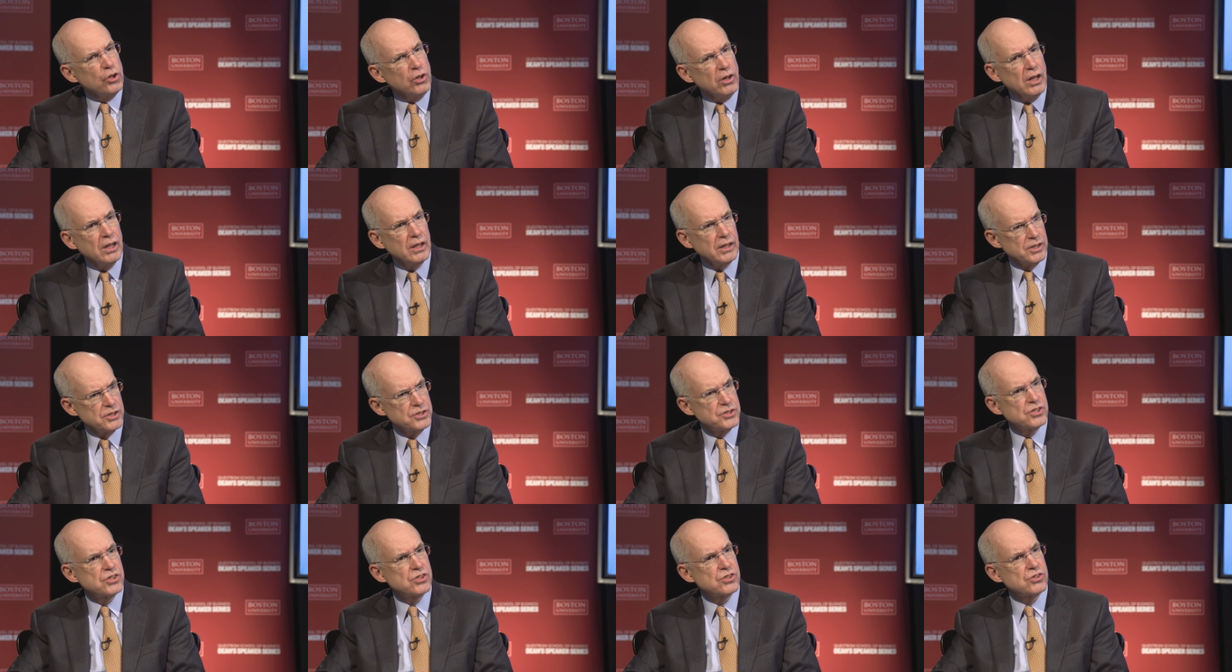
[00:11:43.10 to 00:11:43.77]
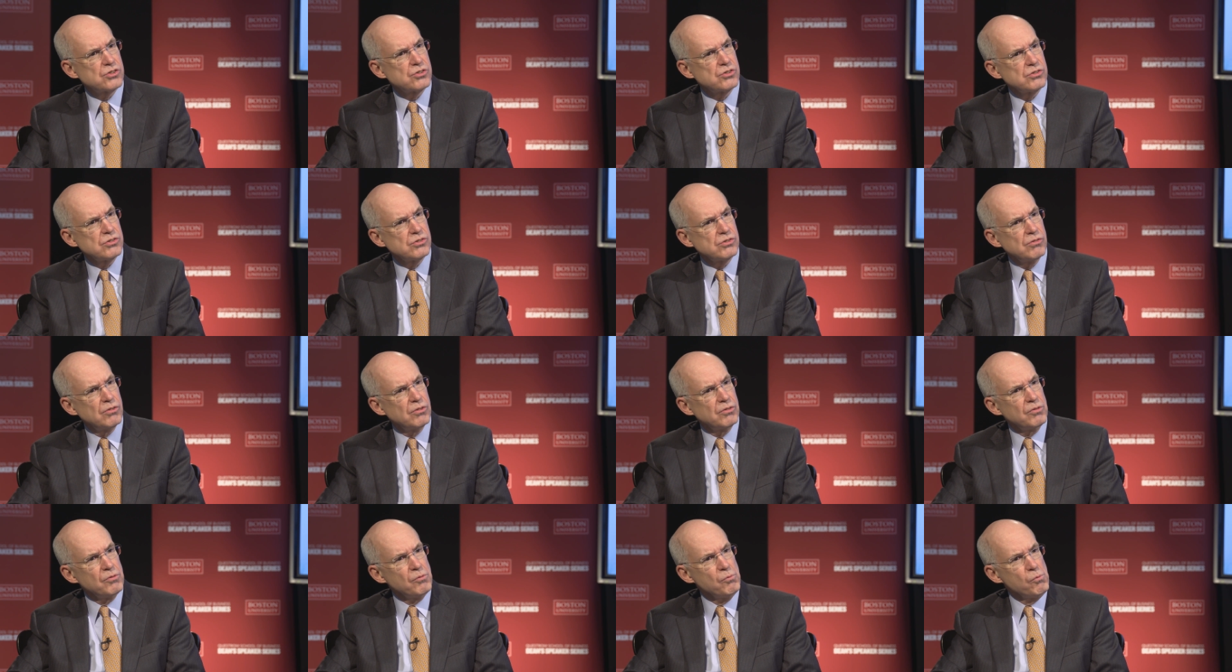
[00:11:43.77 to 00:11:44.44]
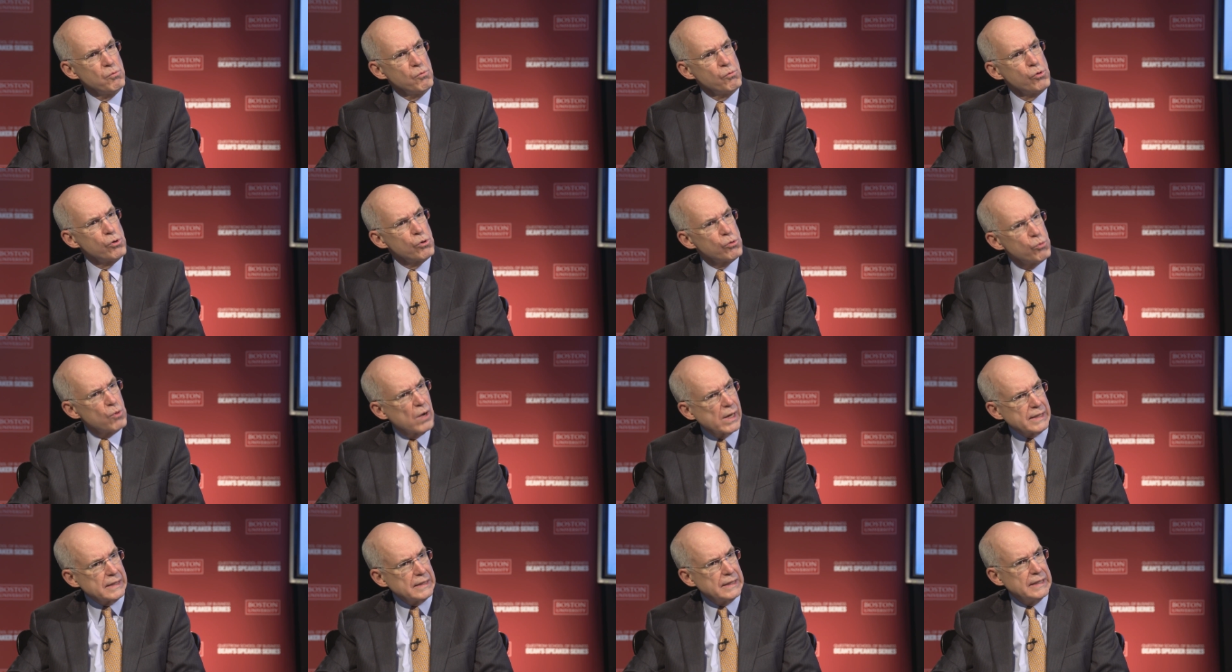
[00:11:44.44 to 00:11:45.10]
journalists uh,
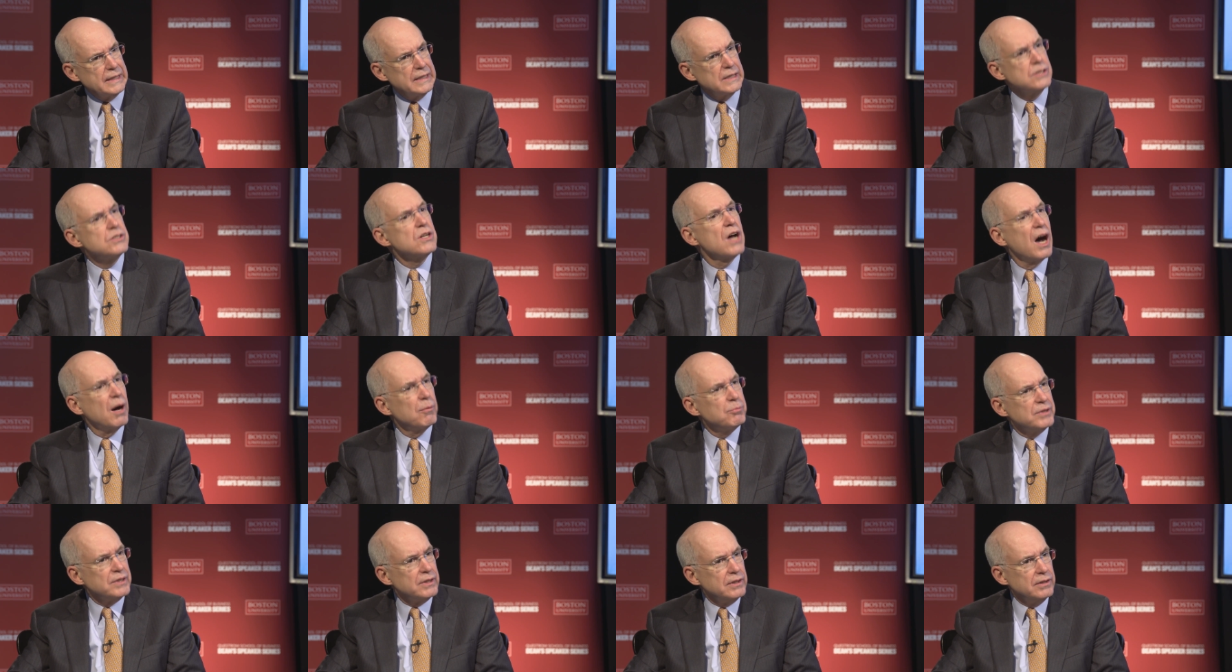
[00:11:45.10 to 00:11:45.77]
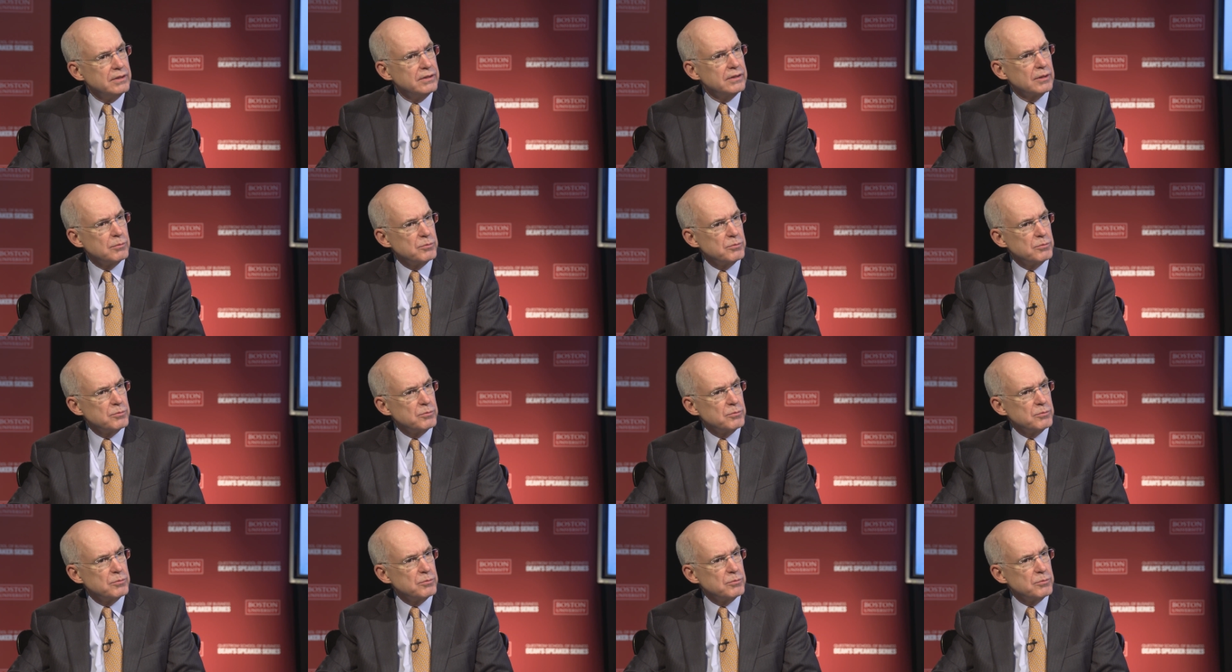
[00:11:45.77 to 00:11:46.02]
more readily adopted yeah.